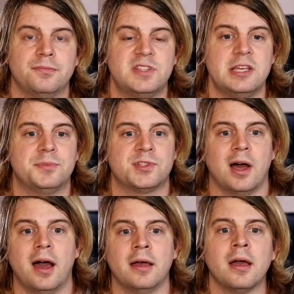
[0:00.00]
Deep
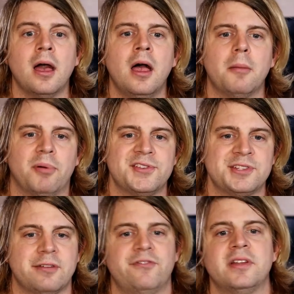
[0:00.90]
sigh.
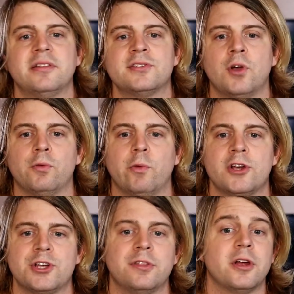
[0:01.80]
President Finland told
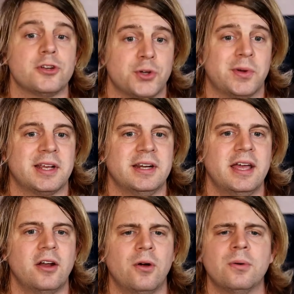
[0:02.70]
Russia they're joining
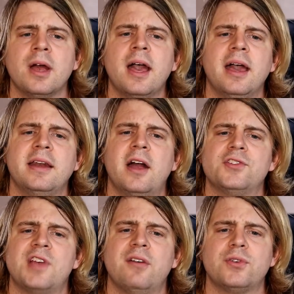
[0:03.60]
NATO, and El
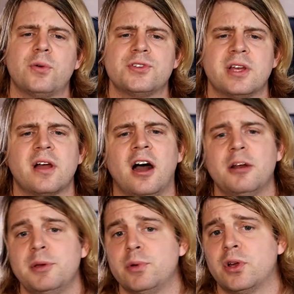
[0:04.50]
Salvador's
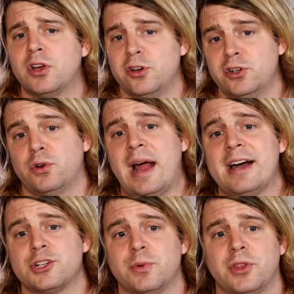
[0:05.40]
economy could
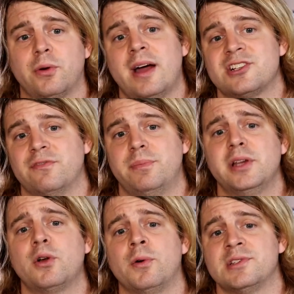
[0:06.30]
crash with the crash of
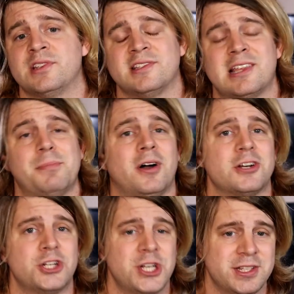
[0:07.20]
Bitcoin since they bought
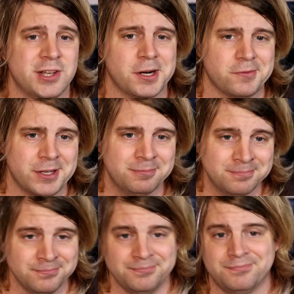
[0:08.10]
a shit ton of it.
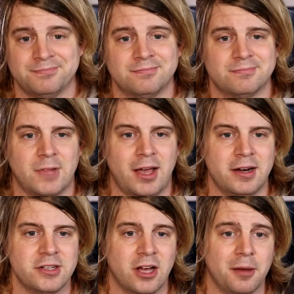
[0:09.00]

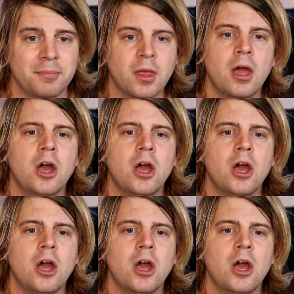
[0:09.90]
Kinda dumb.